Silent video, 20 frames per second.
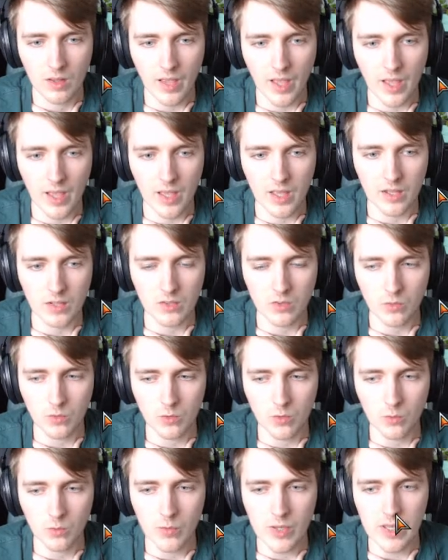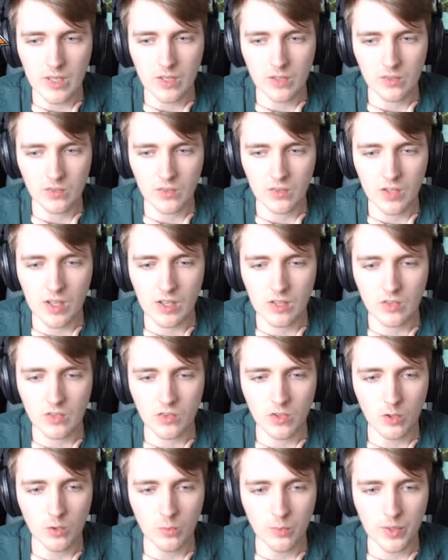And we can just take a
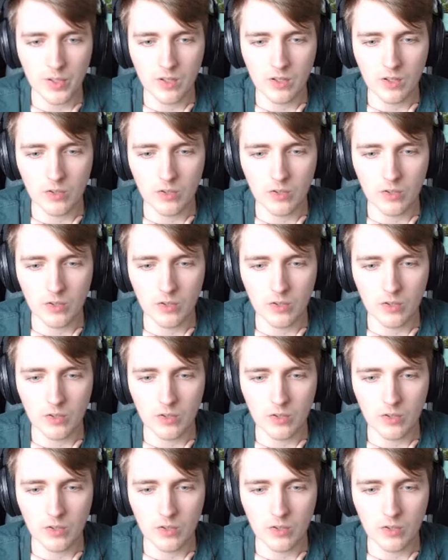chill pill